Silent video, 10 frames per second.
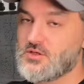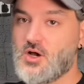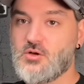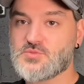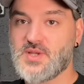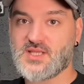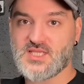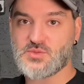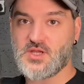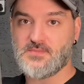Kyle's picked
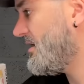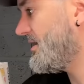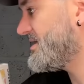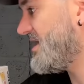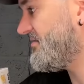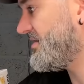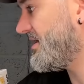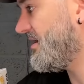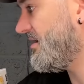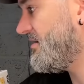this one up. I need to
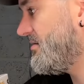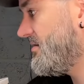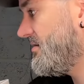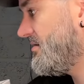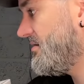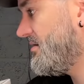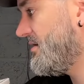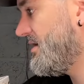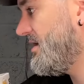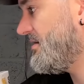have
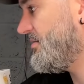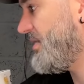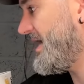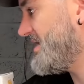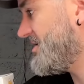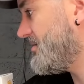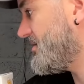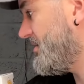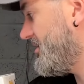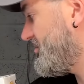the page up so
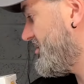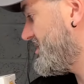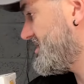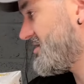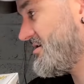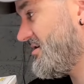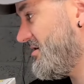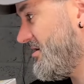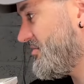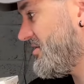I know the prices, because I don't
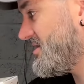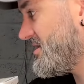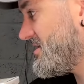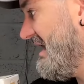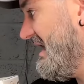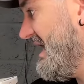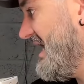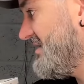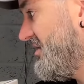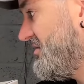know the prices. I
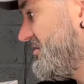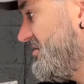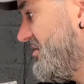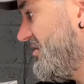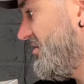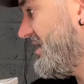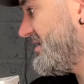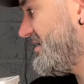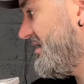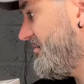don't know what
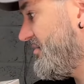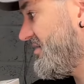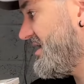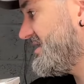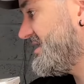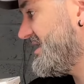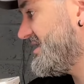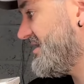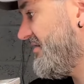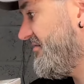the prices
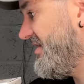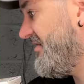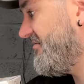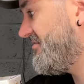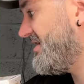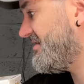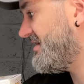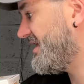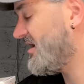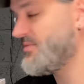of
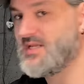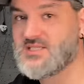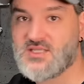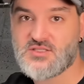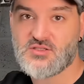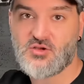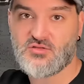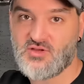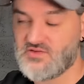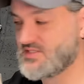everything. I'll be listening to the
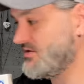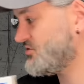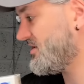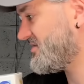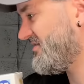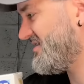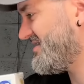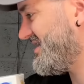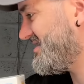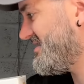Godfather soundtrack. It's
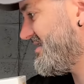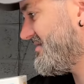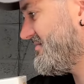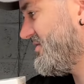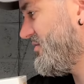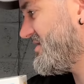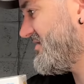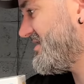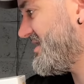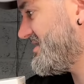fantastic. Always
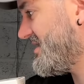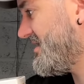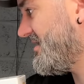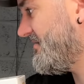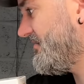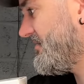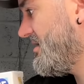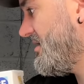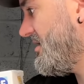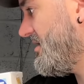fantastic, isn't
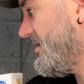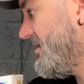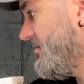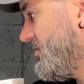it?